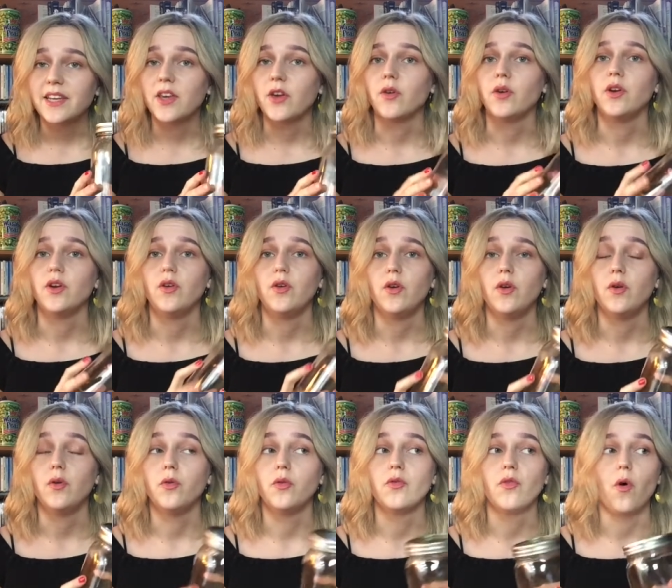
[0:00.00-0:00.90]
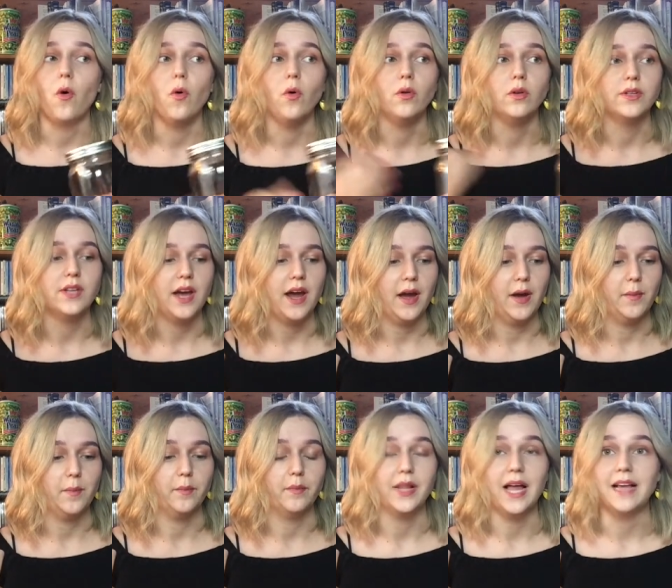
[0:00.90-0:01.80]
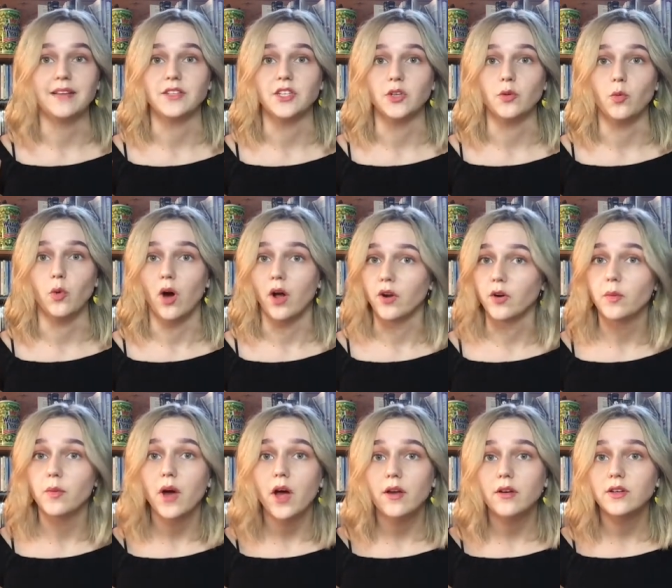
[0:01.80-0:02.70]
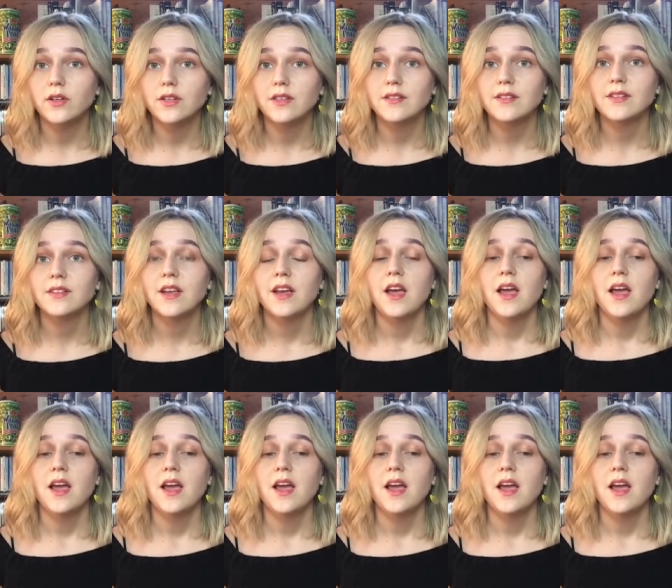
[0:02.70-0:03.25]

You can use old um, plastic water bottles.